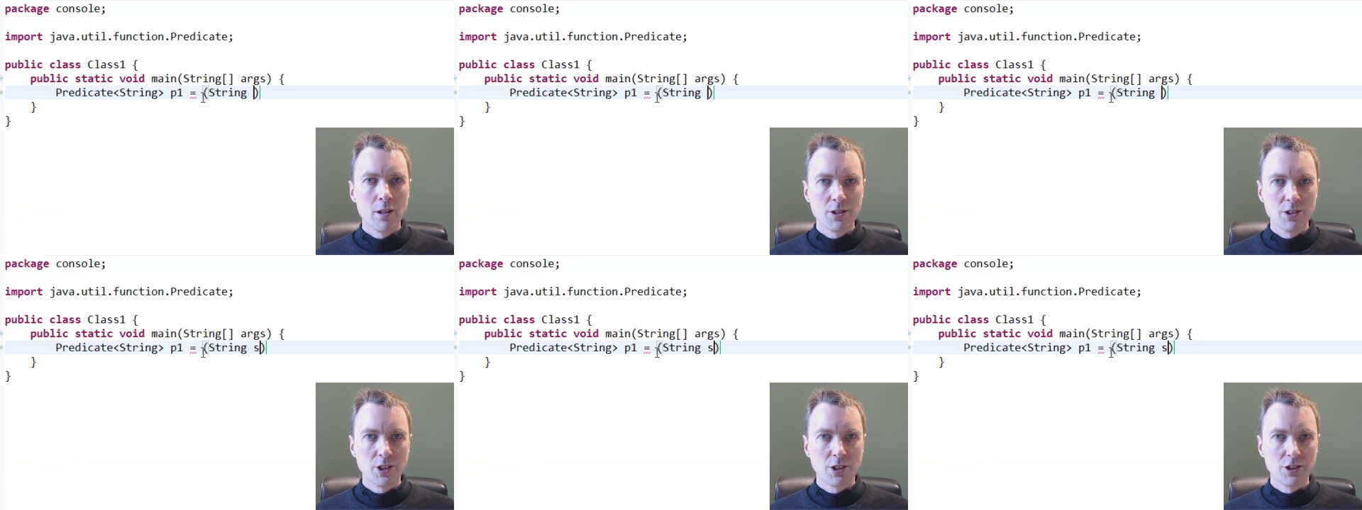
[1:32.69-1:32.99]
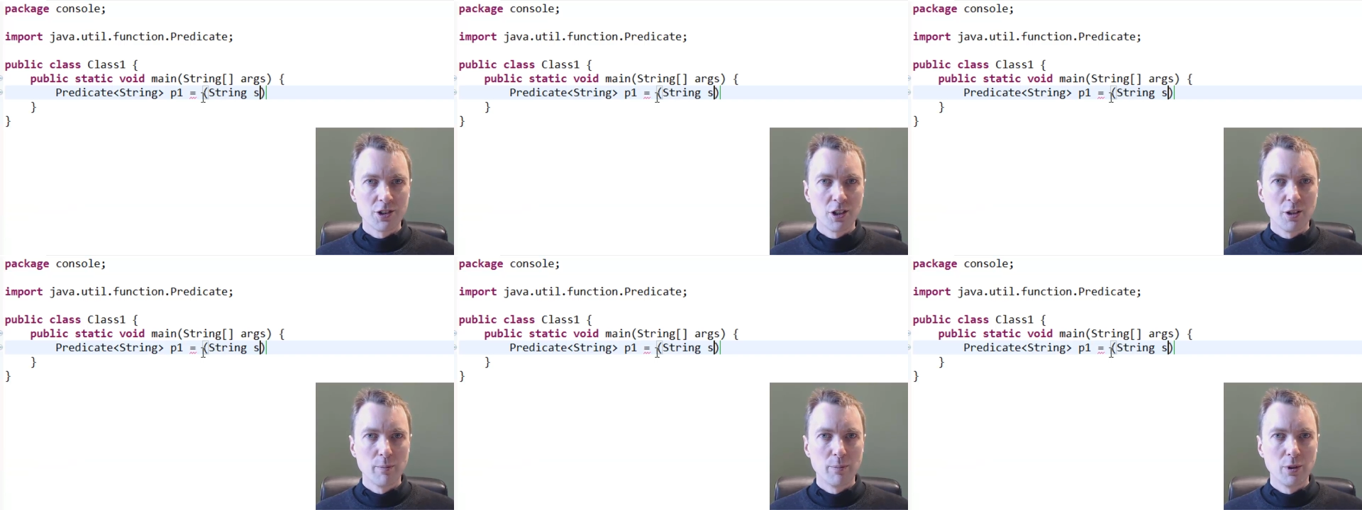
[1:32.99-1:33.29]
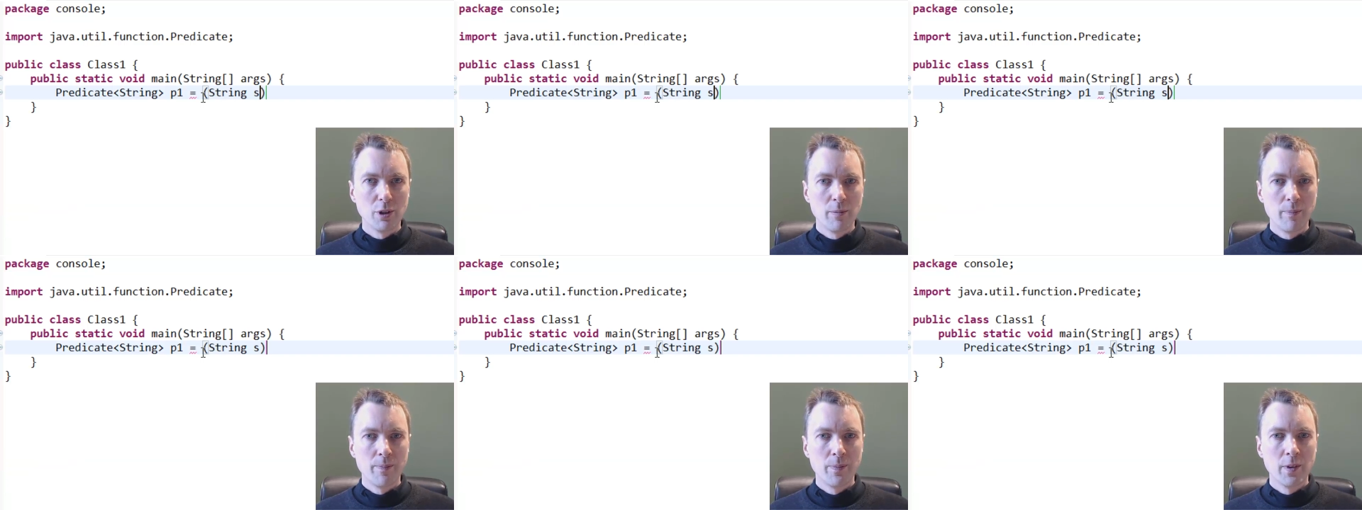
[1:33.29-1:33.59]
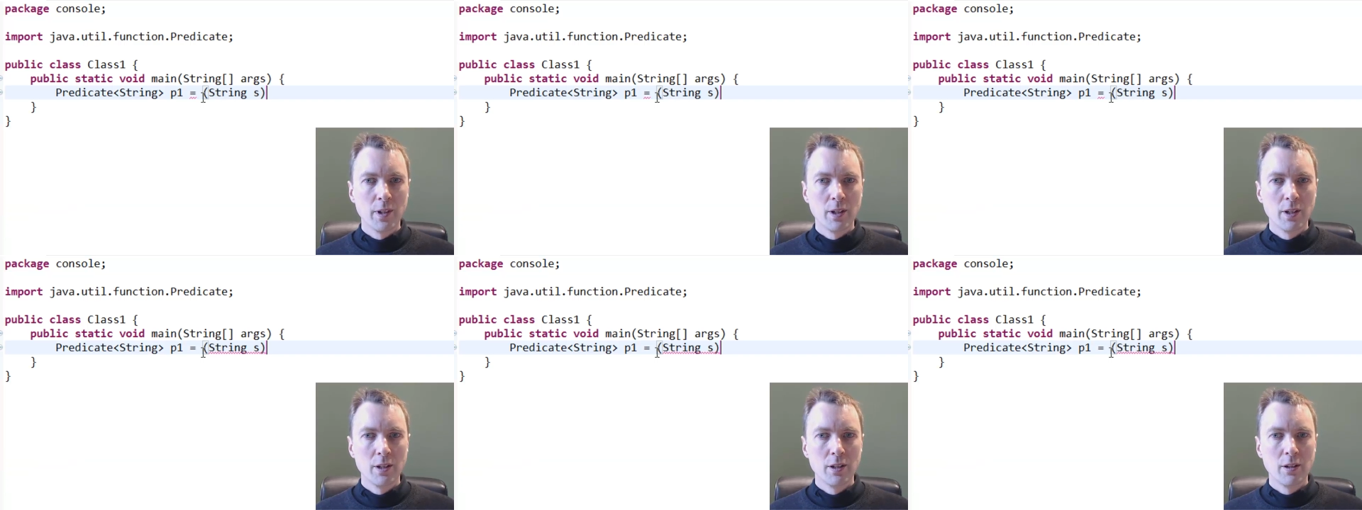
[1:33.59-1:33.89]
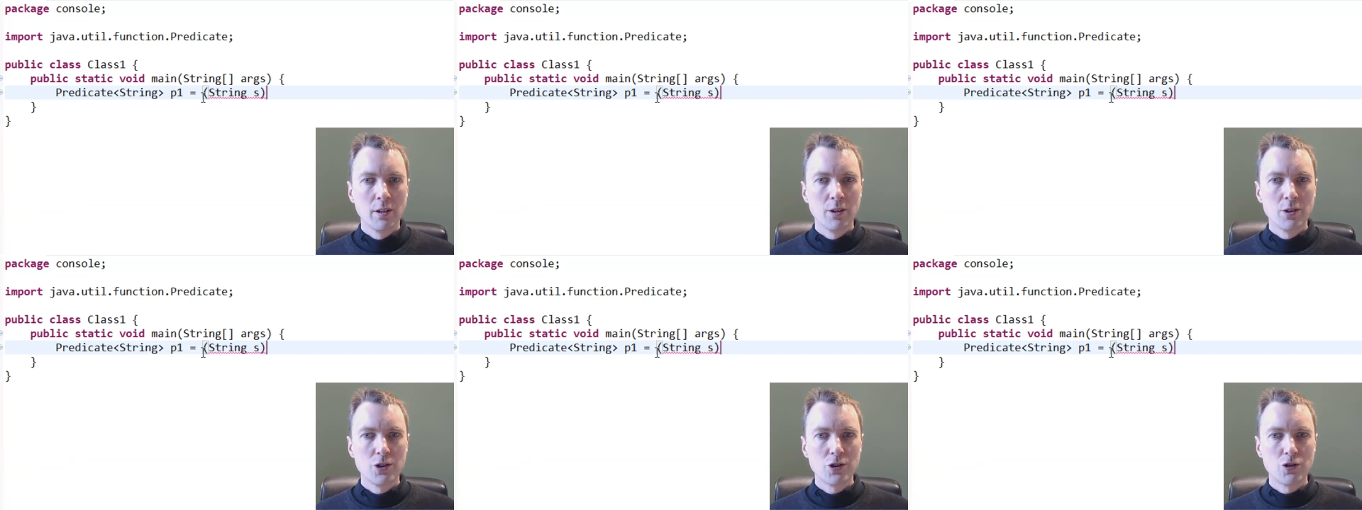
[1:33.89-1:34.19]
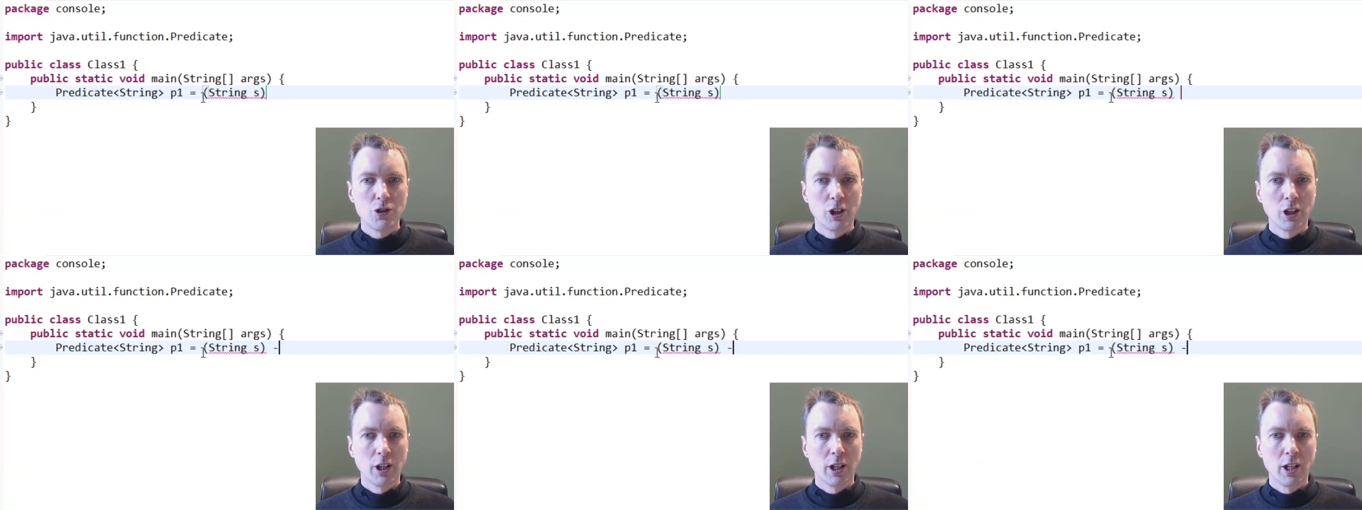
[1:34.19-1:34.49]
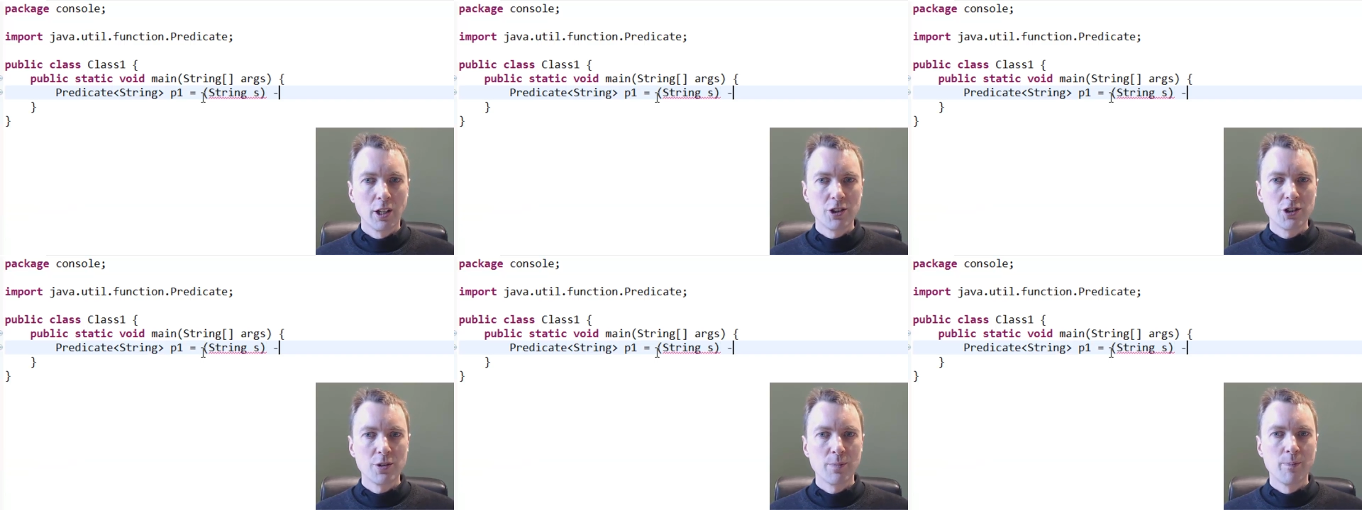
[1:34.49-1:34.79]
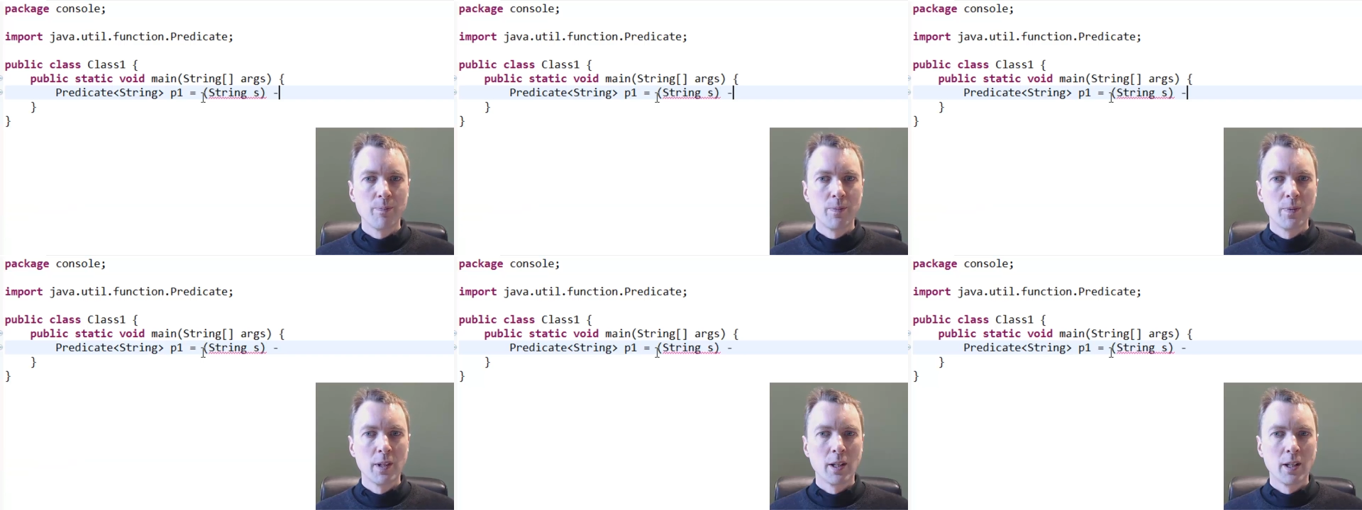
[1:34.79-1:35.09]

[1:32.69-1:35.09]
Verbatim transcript: this example, string s,